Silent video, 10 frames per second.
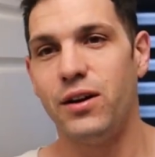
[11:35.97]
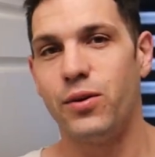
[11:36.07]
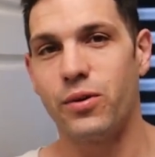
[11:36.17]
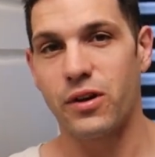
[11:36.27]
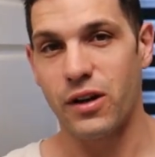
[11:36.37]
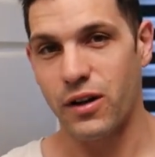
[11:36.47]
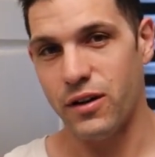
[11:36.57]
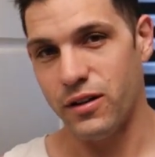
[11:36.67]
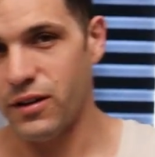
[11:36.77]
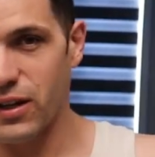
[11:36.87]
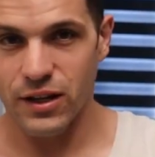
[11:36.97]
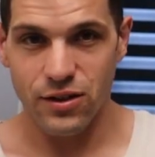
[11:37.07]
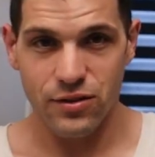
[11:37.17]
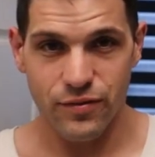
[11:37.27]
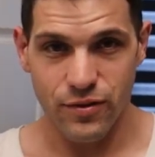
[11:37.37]
We're gonna call it
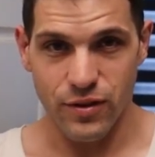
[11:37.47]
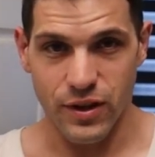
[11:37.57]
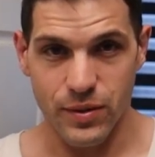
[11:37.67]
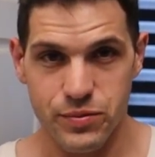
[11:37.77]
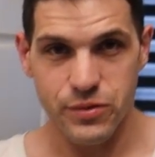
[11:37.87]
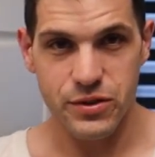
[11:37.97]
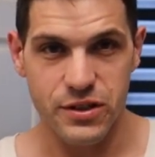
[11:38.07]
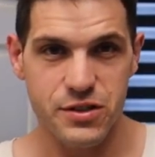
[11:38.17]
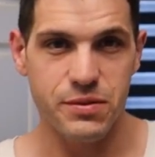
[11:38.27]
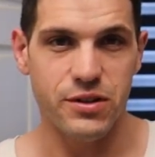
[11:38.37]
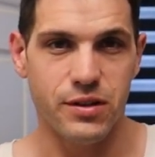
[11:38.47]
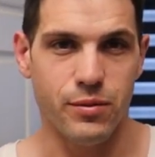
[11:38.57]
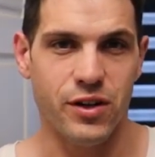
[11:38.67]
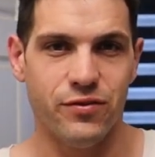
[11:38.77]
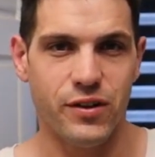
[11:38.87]
here for the protein sparing
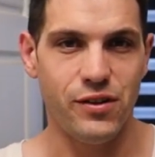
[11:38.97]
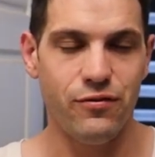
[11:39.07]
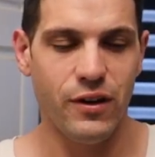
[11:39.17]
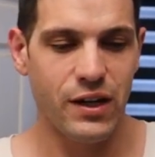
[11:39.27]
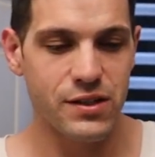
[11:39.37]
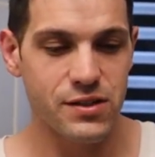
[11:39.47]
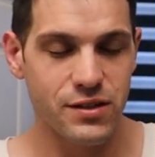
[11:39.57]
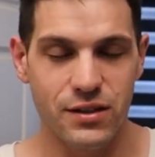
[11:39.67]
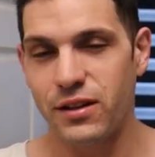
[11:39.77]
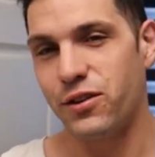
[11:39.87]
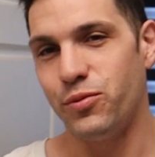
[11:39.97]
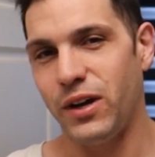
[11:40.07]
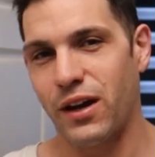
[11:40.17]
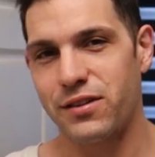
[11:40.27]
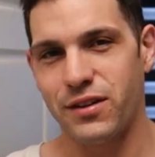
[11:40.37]
modified fast and go
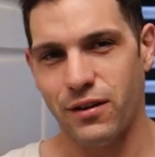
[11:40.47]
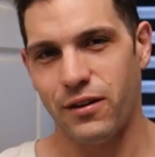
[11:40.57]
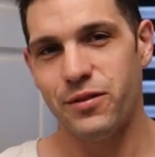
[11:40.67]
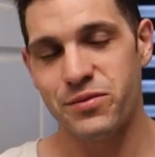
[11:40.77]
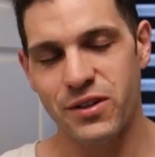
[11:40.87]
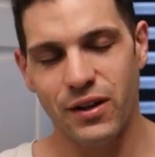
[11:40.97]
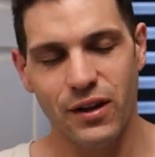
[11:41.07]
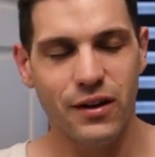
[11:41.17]
back to carbs.